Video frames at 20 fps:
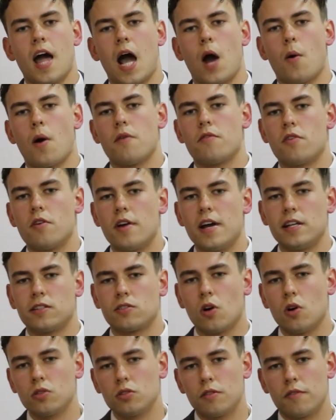However, it's
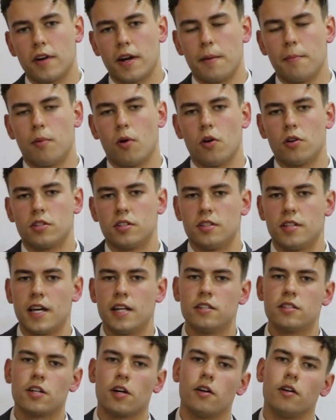also very important
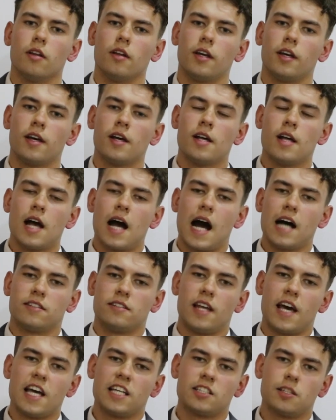internally as an
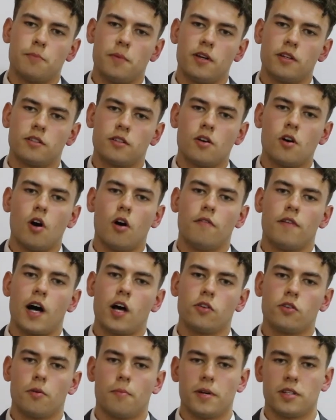estimate of
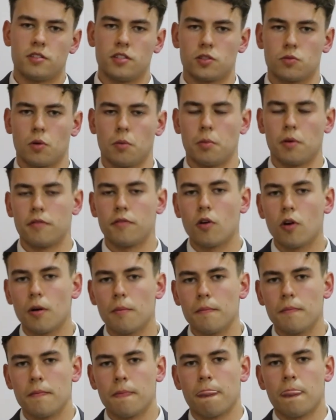how your business will
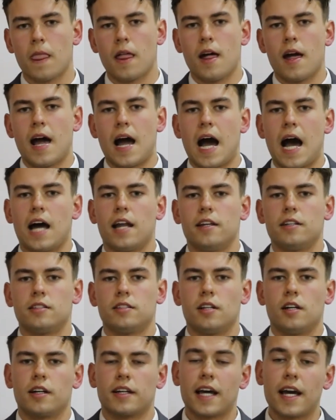perform and as
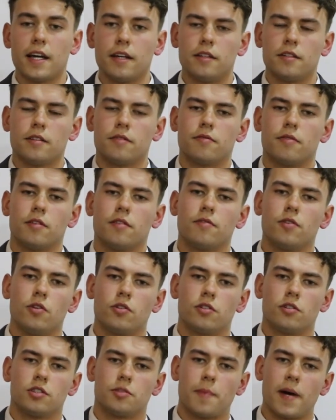a guide for
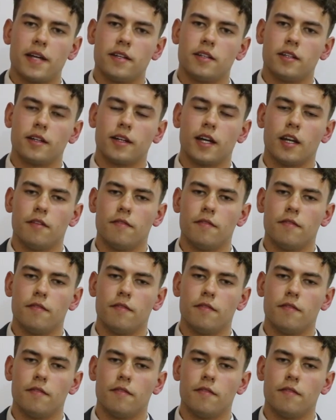future spending and